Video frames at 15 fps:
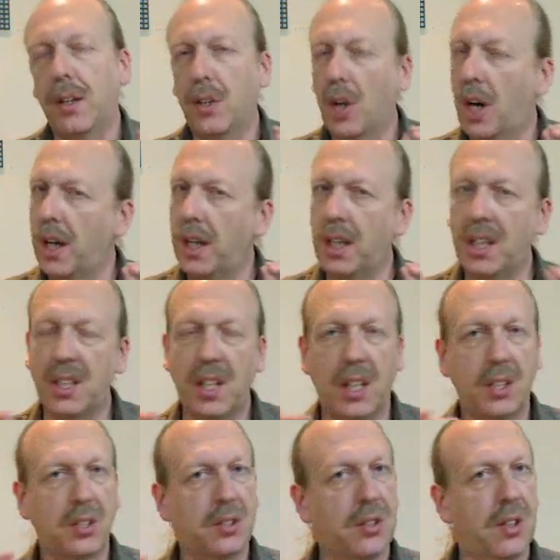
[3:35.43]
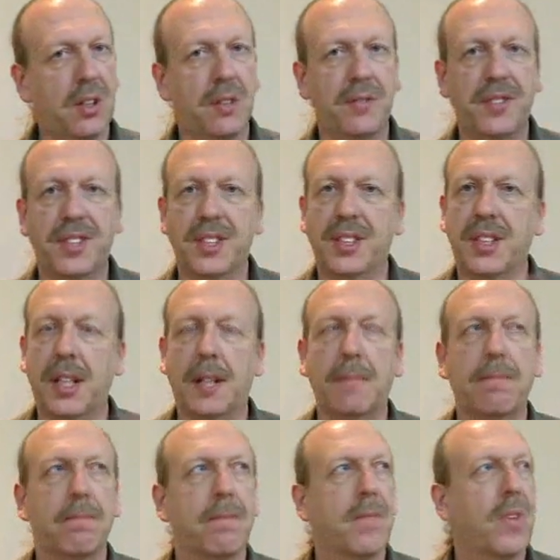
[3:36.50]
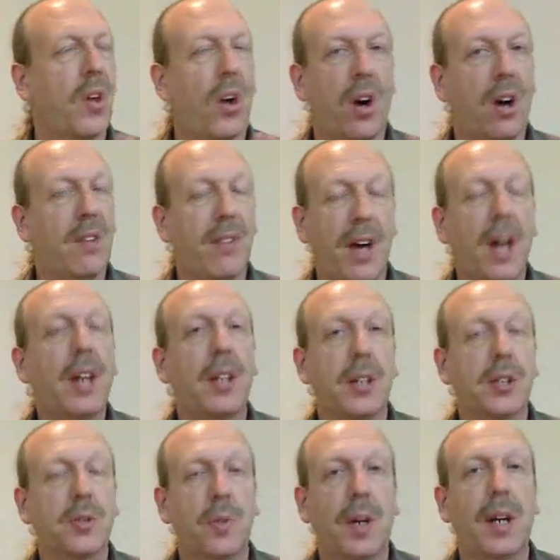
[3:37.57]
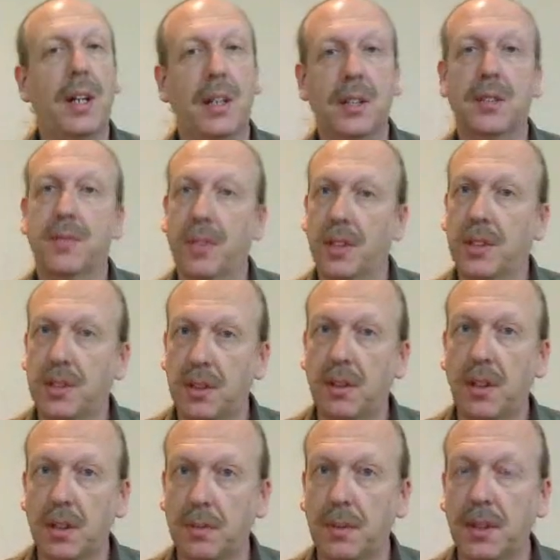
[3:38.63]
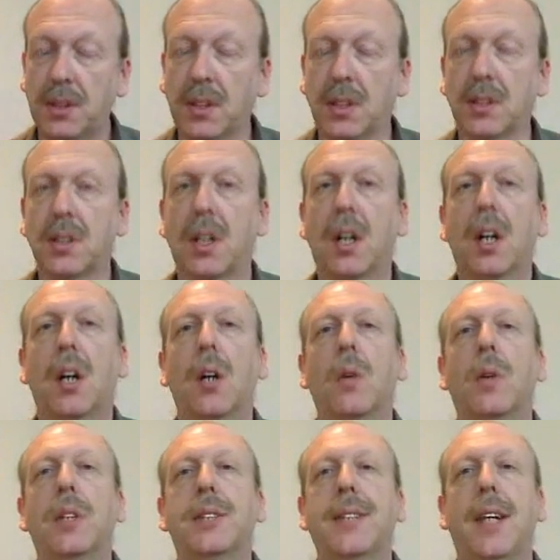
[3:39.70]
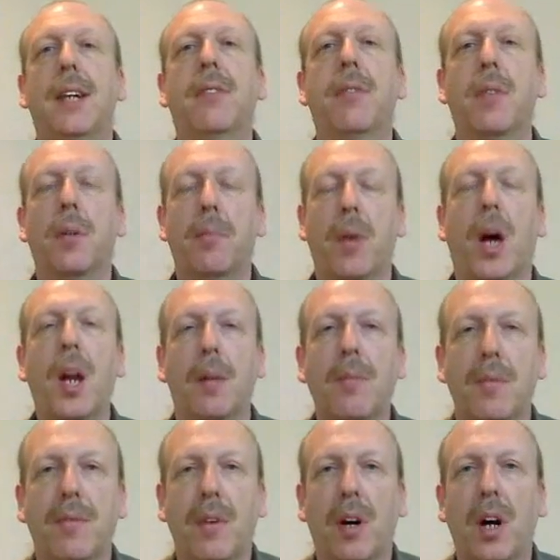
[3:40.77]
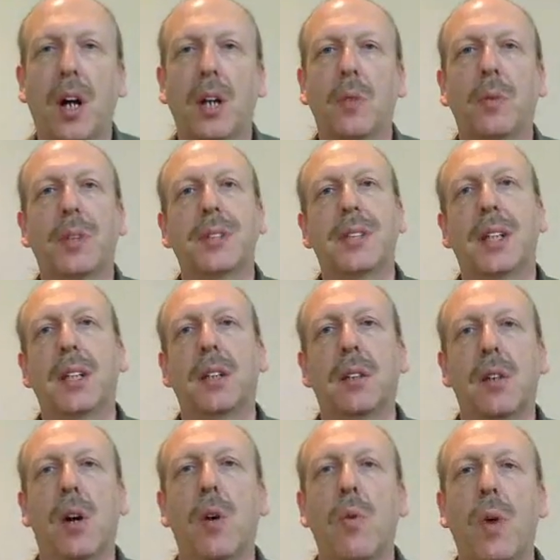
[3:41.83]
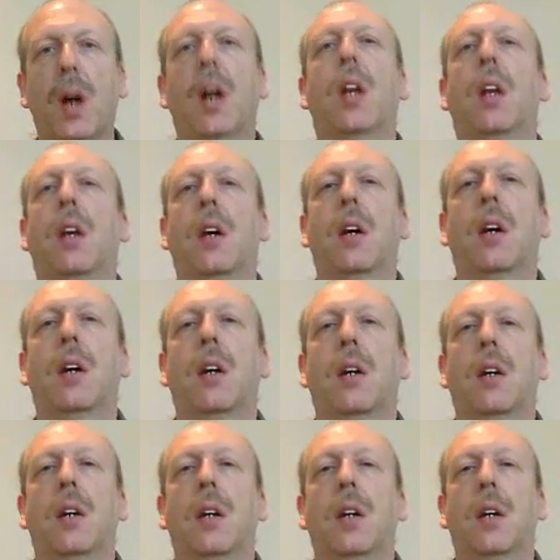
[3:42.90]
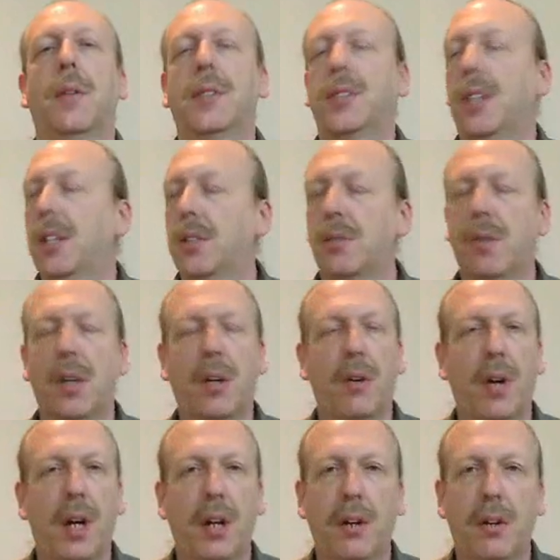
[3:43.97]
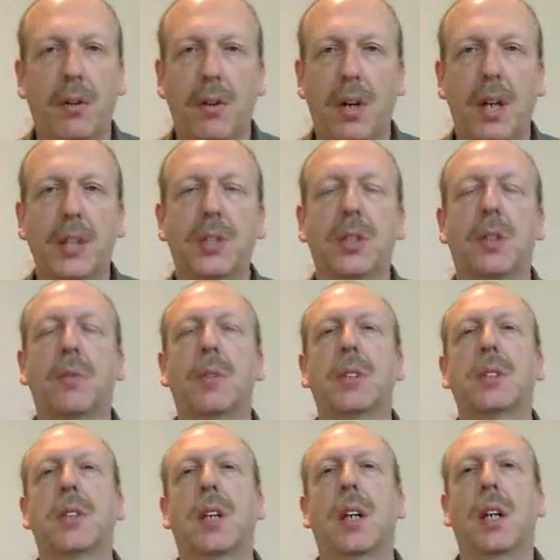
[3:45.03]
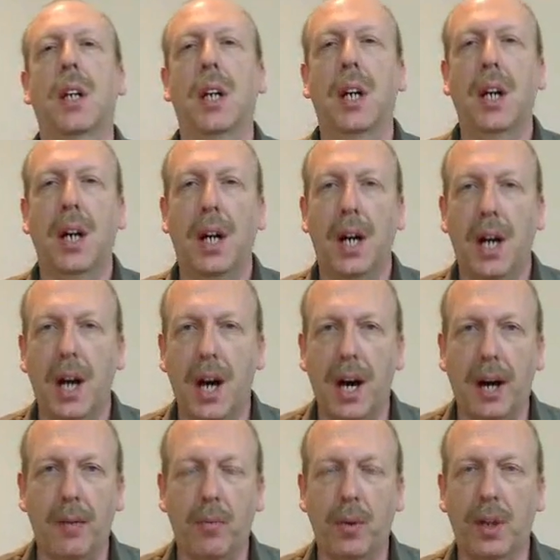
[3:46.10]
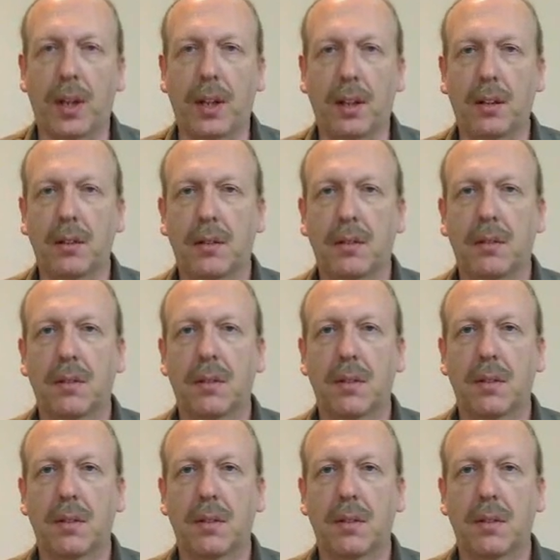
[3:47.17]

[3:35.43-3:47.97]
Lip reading: and not in sort of just a offhandish way. This is very serious business. We say from the bottom of our heart, we say, you know what? And we say it to our Creator and creation. We say, I'm willing.